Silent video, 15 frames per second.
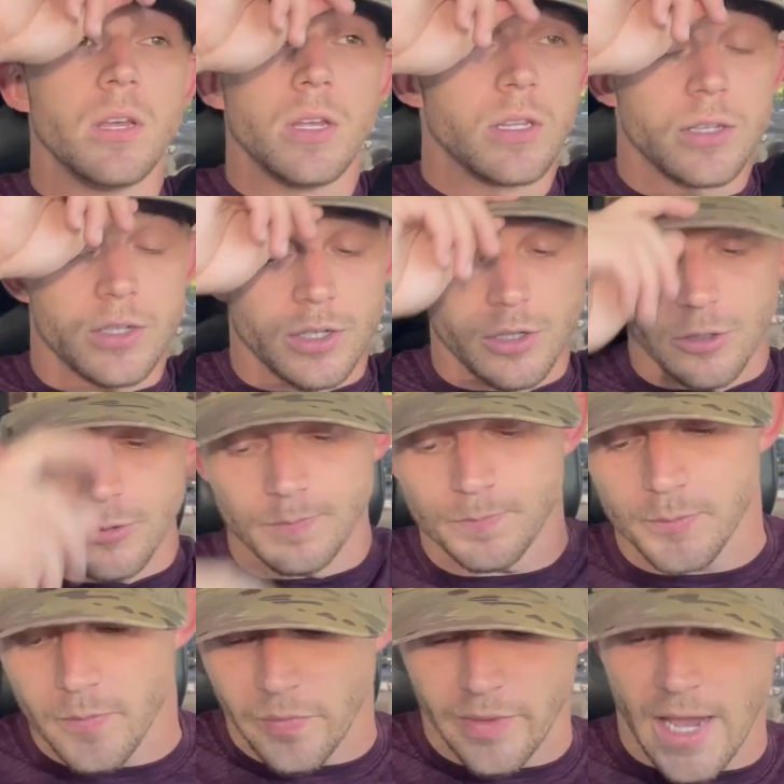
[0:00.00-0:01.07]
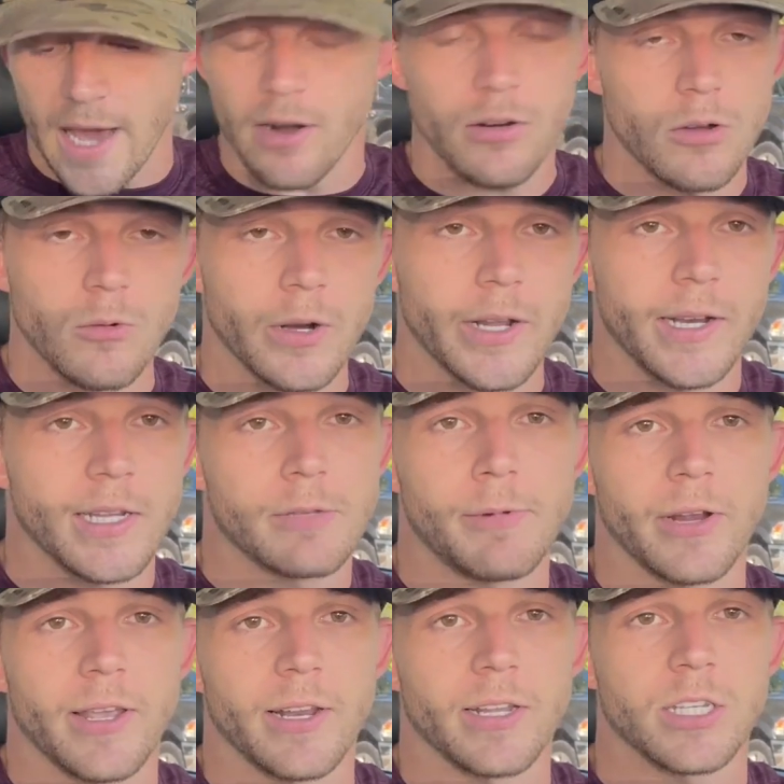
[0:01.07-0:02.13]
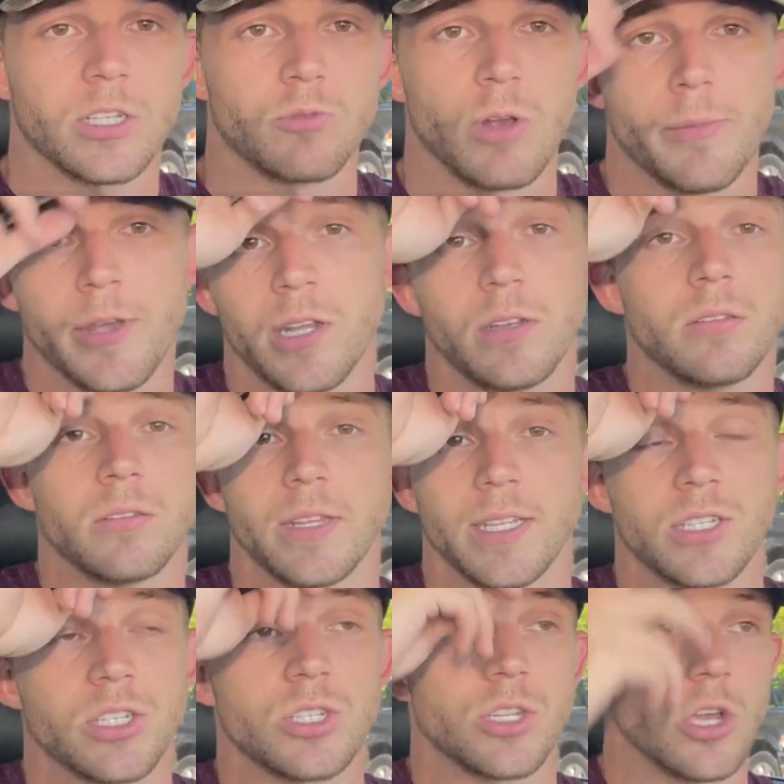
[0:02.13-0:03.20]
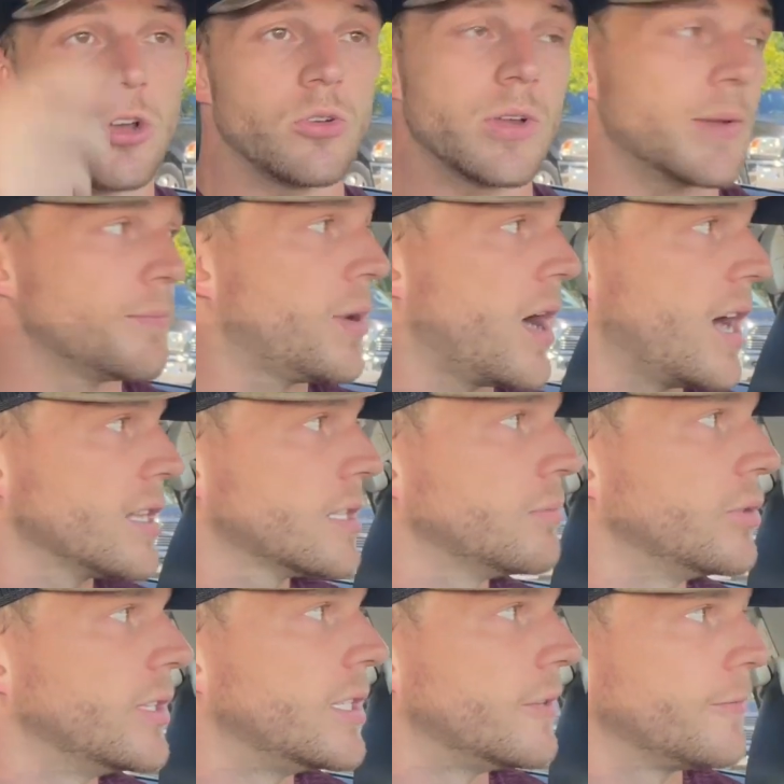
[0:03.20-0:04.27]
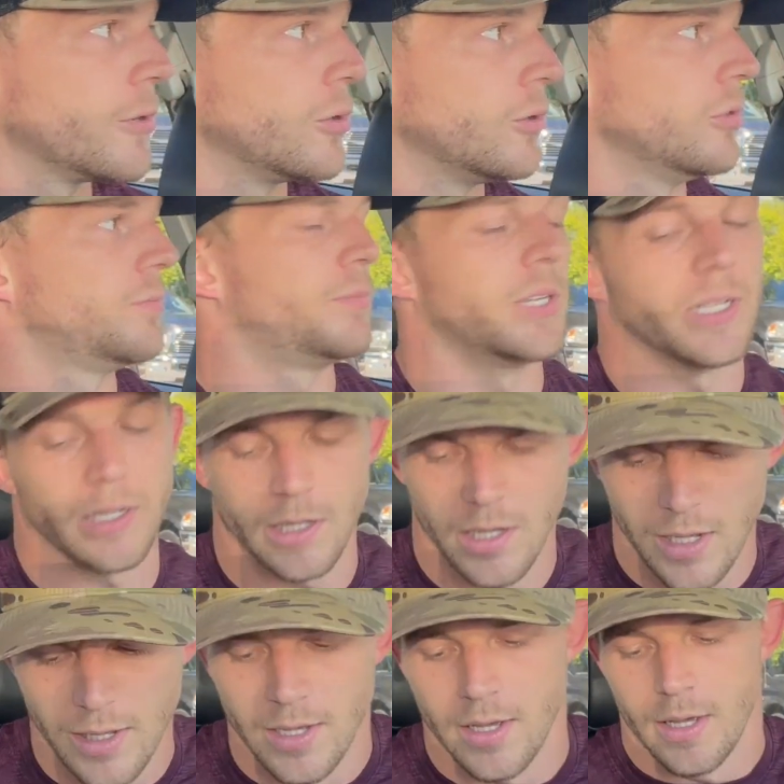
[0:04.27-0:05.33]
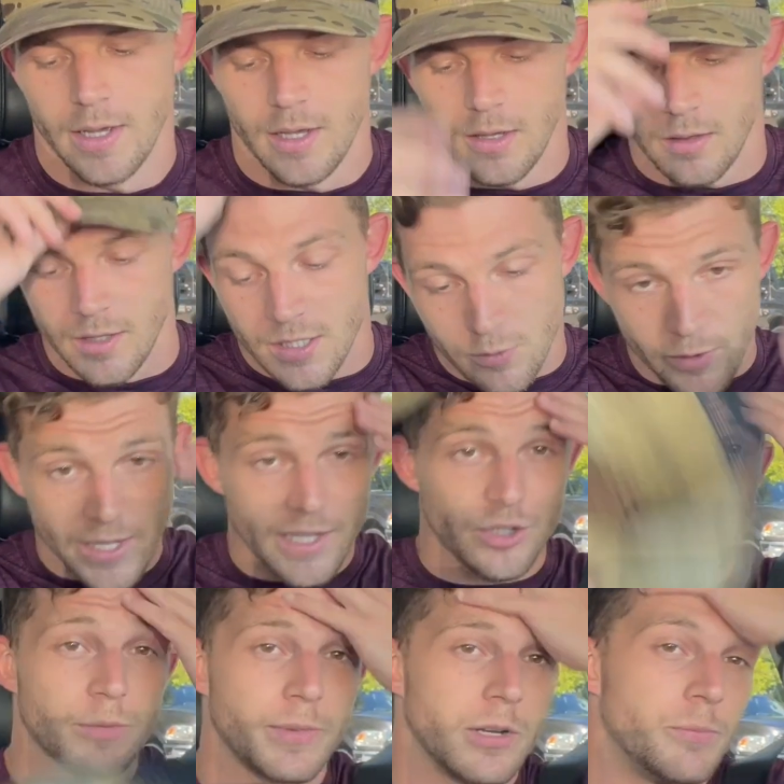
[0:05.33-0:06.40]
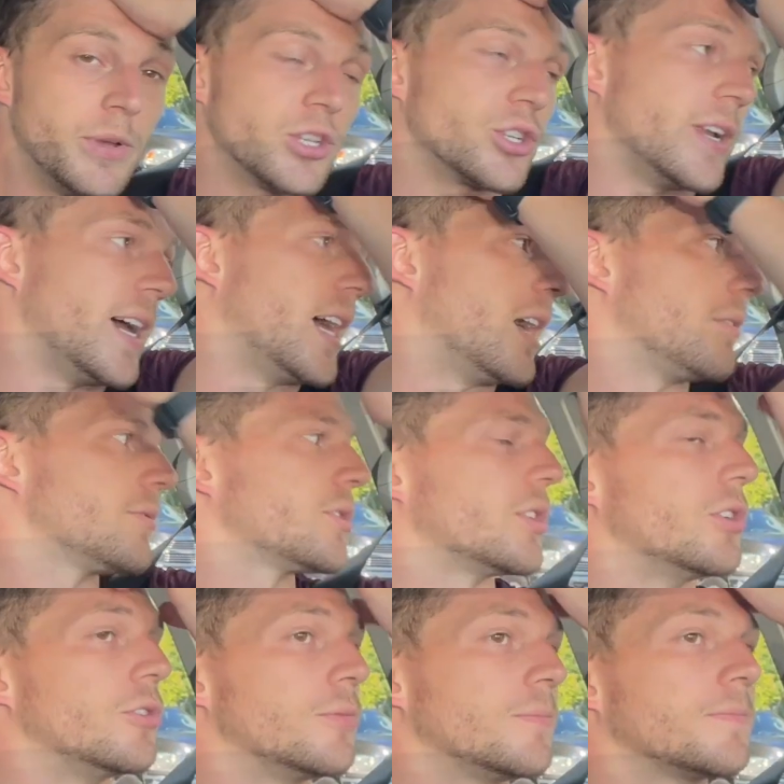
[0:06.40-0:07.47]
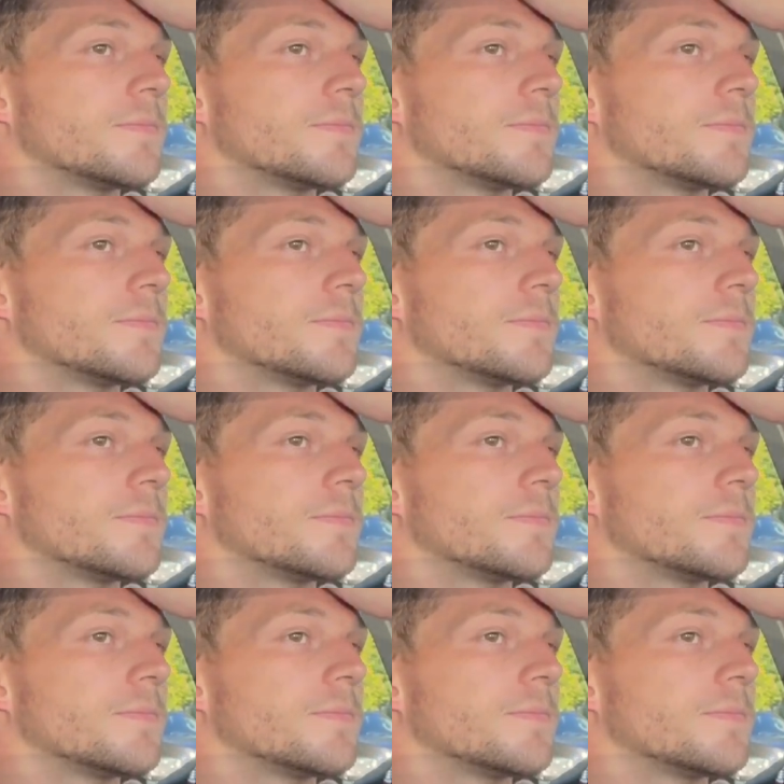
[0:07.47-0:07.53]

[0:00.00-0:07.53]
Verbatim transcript: So I don't know what it is about getting a swim in that's so impossibly difficult, but this week has just been a bitch and a half. So